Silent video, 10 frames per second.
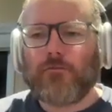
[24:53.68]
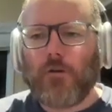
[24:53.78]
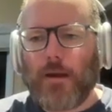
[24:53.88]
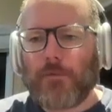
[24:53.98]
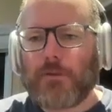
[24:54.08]

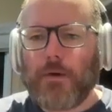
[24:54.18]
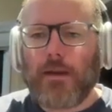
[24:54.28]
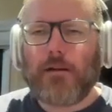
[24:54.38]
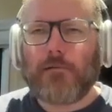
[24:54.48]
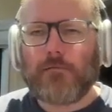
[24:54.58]
right
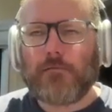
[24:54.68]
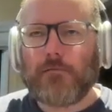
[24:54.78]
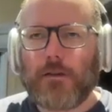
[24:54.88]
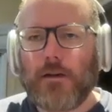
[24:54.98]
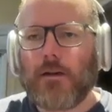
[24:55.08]
between,
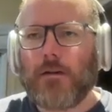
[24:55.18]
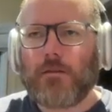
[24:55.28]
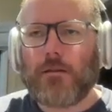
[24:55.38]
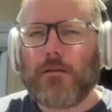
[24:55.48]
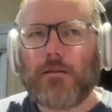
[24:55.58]
I
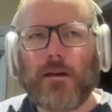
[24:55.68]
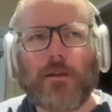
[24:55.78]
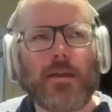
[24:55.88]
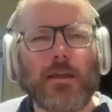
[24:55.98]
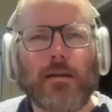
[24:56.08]

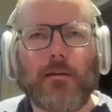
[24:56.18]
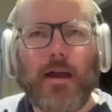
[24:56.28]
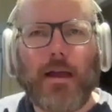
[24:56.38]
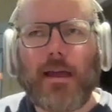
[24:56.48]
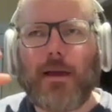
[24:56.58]
think
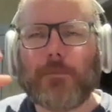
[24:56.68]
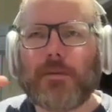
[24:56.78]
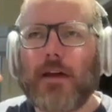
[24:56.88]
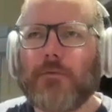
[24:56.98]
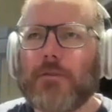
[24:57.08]
it
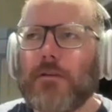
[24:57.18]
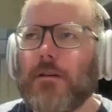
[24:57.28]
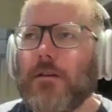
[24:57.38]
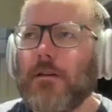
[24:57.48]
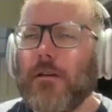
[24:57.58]
comes
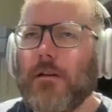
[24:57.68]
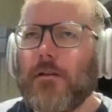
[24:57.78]
after